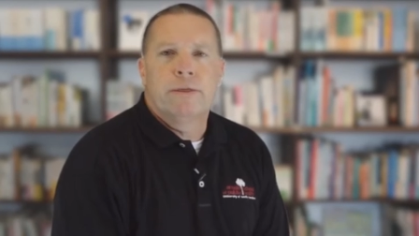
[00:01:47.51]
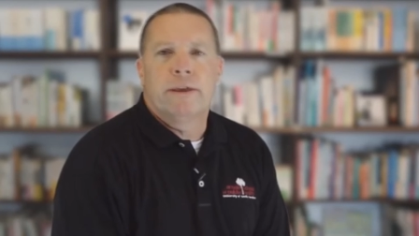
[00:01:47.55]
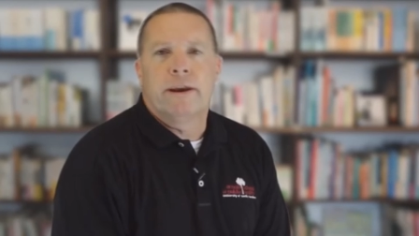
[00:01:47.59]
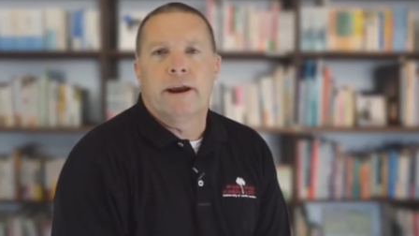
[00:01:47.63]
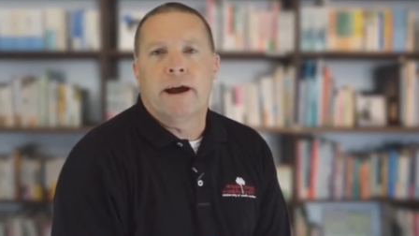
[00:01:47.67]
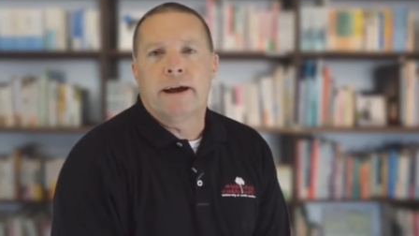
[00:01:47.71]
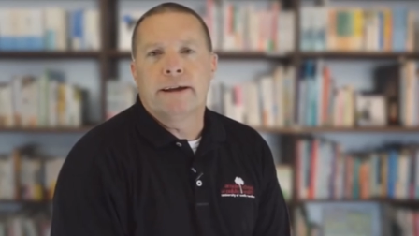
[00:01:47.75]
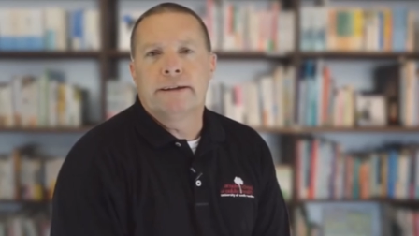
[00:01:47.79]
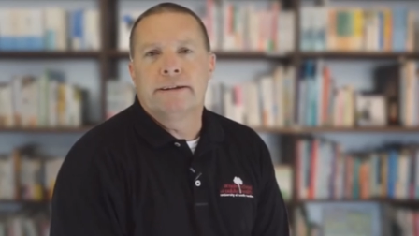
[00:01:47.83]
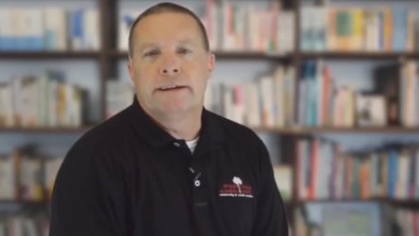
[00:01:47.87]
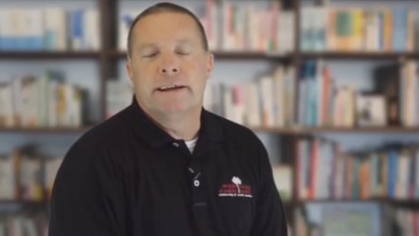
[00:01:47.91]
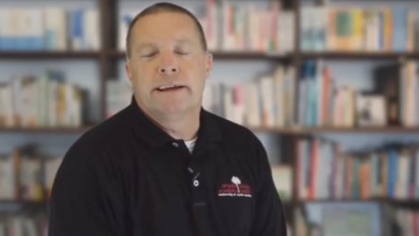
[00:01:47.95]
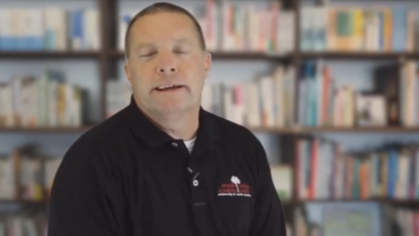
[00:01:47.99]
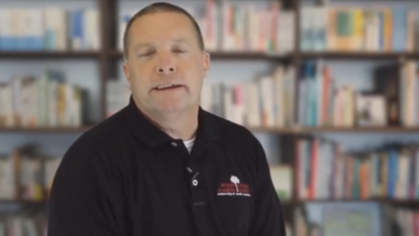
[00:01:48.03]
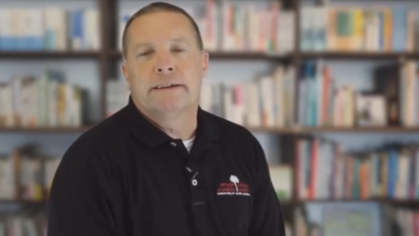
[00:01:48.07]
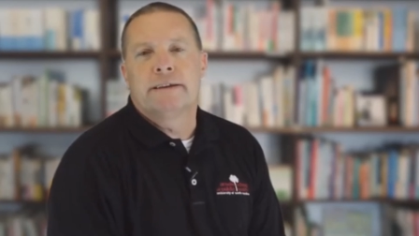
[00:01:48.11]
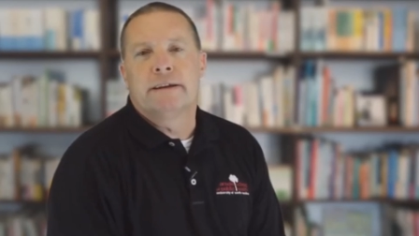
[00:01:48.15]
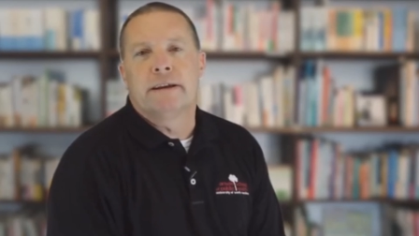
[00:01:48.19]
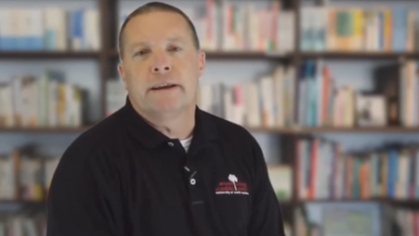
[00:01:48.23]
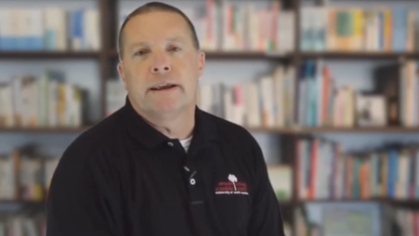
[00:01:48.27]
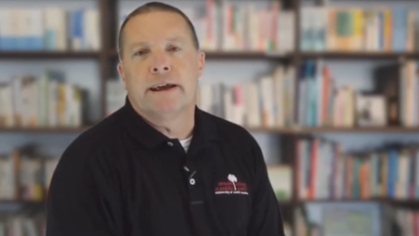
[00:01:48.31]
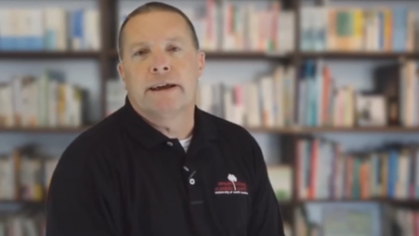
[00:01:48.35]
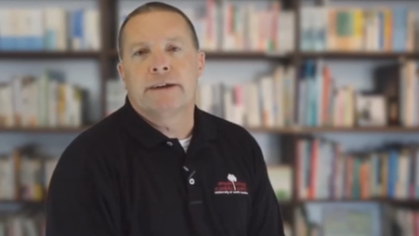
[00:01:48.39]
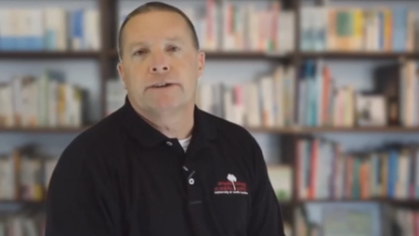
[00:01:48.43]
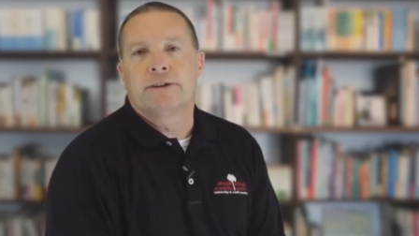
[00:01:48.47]
that I tend to
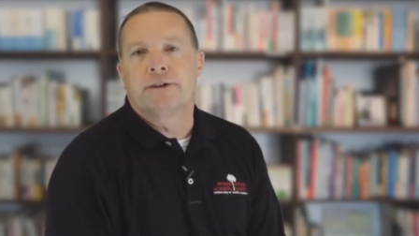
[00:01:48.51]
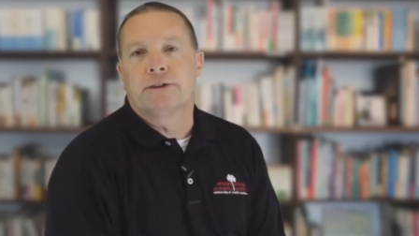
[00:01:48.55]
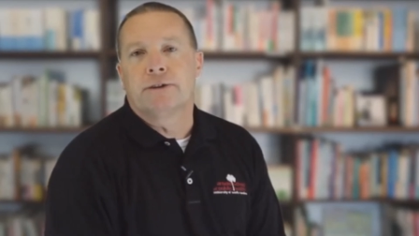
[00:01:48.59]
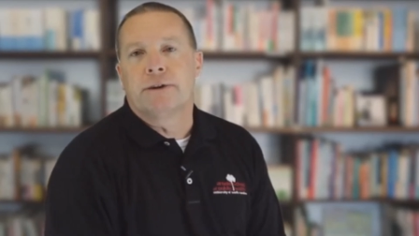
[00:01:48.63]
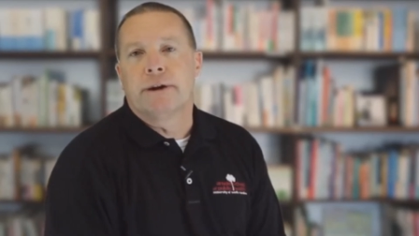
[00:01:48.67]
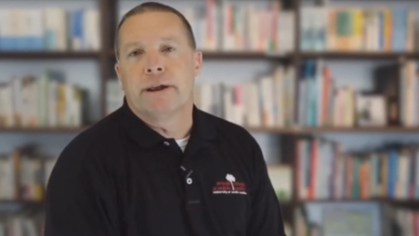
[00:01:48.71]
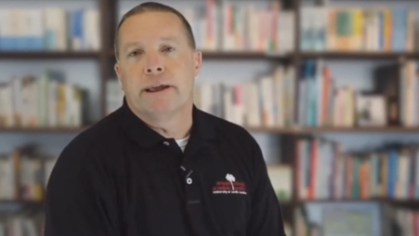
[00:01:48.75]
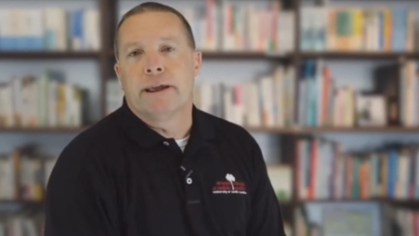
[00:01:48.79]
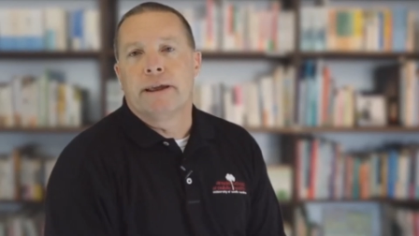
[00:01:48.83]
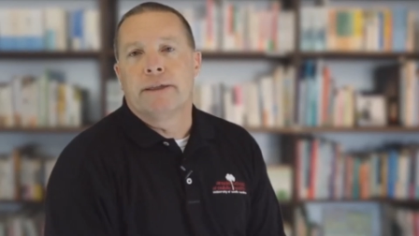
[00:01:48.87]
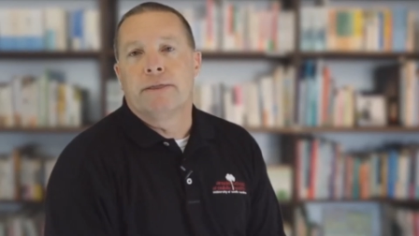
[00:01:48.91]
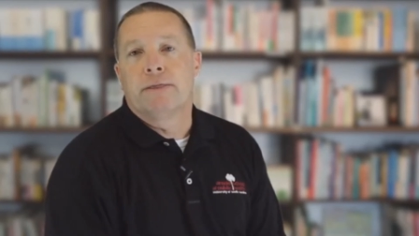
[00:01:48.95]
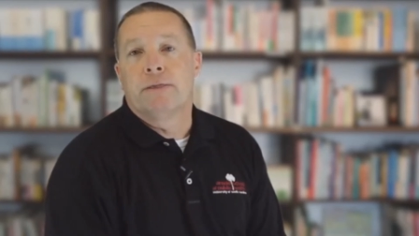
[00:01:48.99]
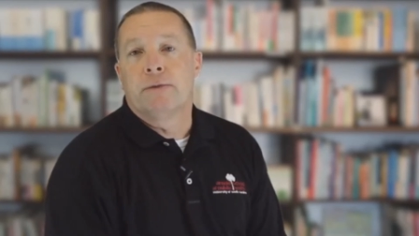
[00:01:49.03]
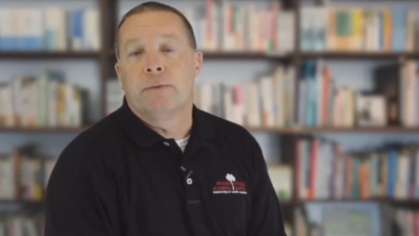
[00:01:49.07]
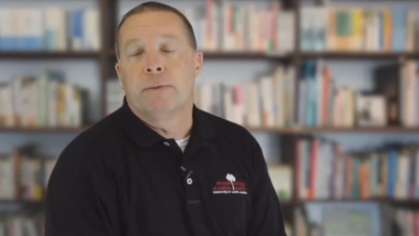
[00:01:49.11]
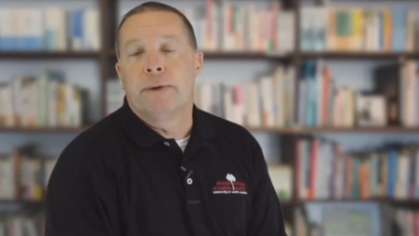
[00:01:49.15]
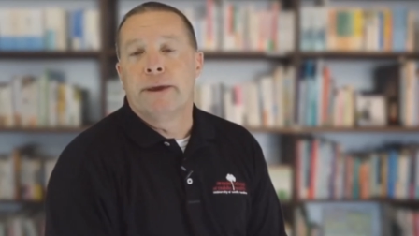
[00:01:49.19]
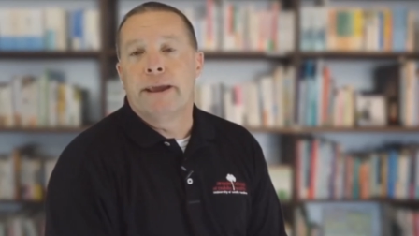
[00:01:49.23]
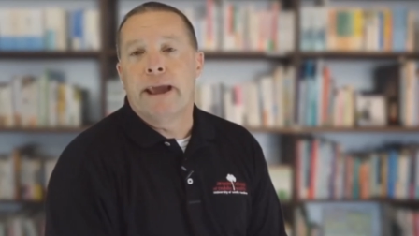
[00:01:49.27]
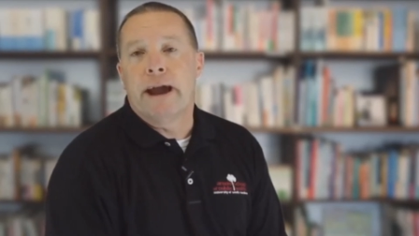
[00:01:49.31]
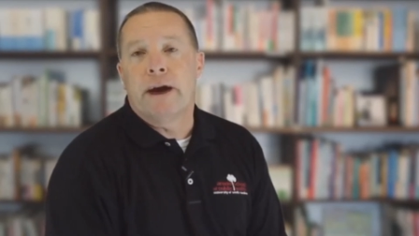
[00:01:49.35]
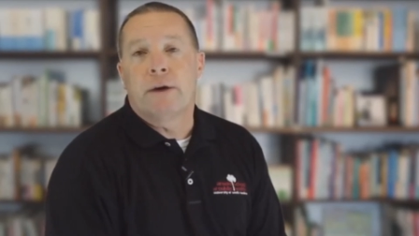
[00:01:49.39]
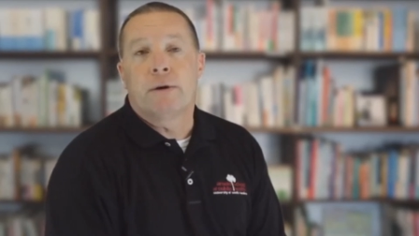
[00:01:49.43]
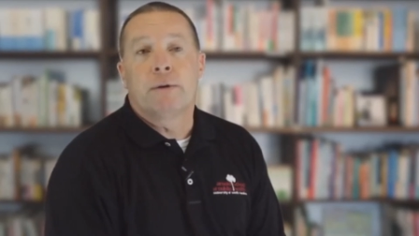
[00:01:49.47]
lecture in
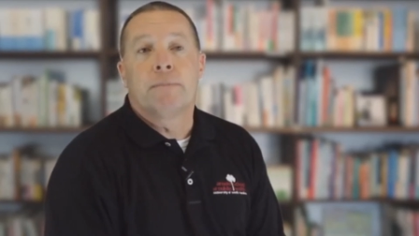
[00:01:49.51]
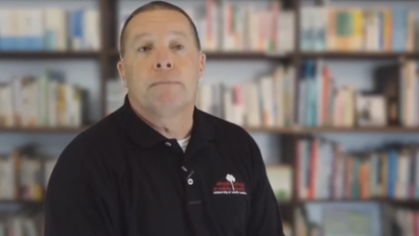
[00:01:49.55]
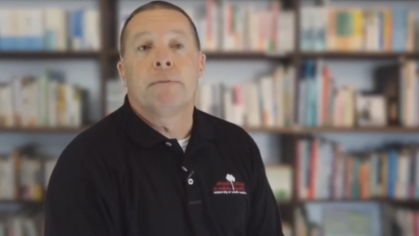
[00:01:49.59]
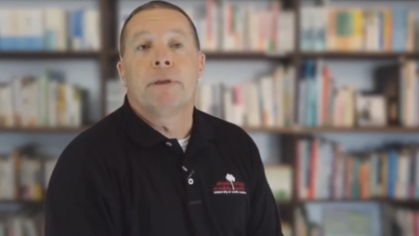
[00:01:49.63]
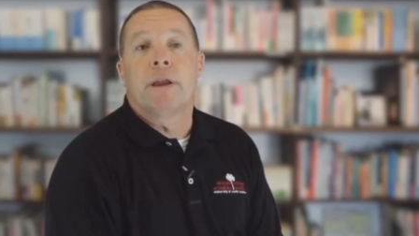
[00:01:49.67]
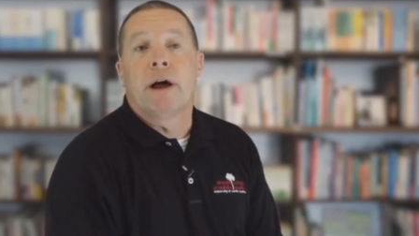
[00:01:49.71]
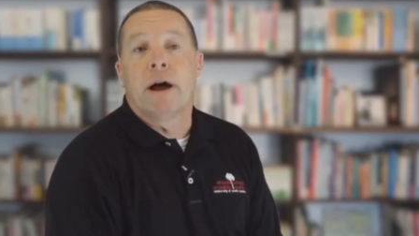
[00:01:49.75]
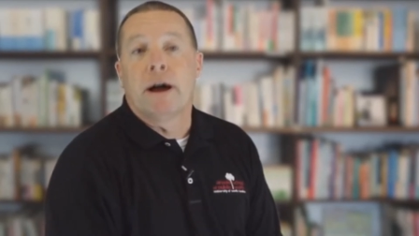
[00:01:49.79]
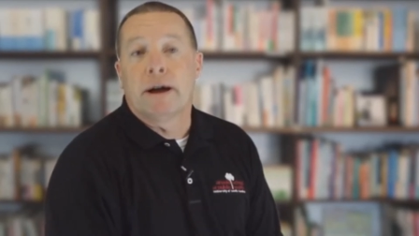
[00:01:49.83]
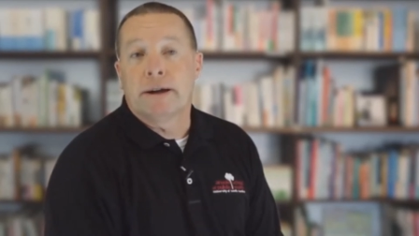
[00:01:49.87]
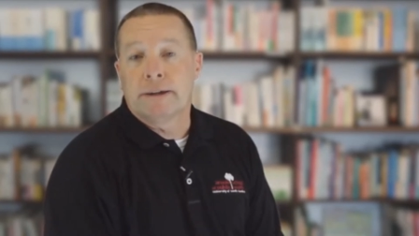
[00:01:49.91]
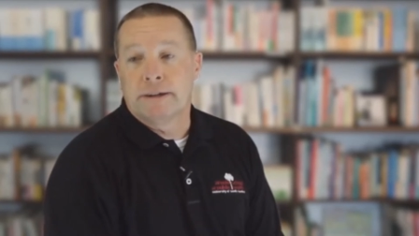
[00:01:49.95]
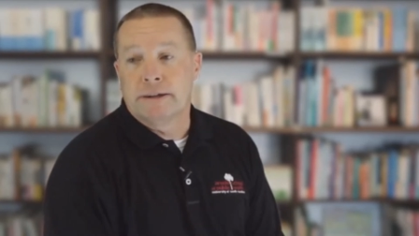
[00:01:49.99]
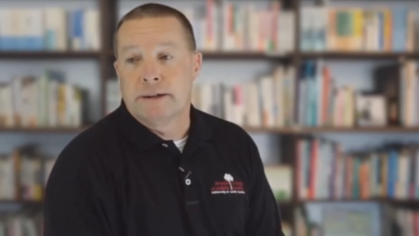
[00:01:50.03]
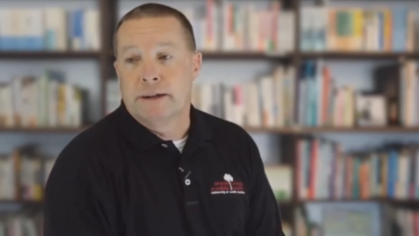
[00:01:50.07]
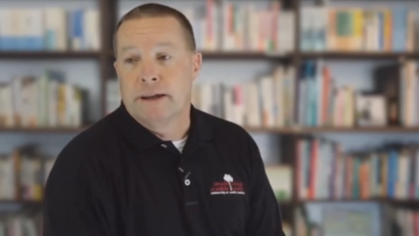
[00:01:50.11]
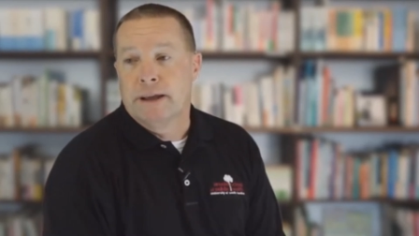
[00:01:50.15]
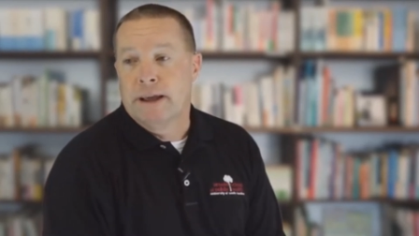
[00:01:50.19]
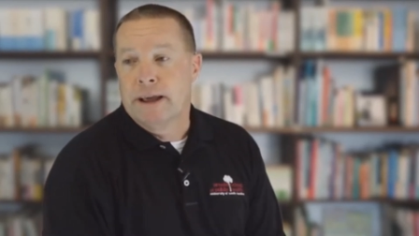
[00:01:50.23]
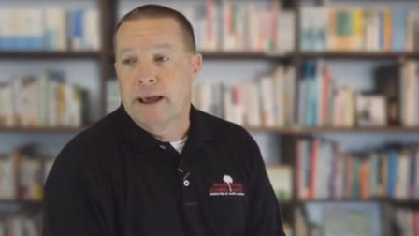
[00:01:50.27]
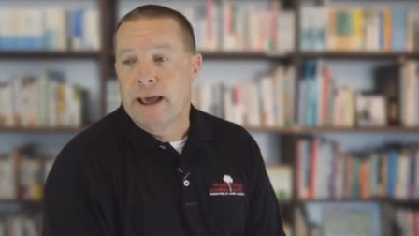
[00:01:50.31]
three hour blocks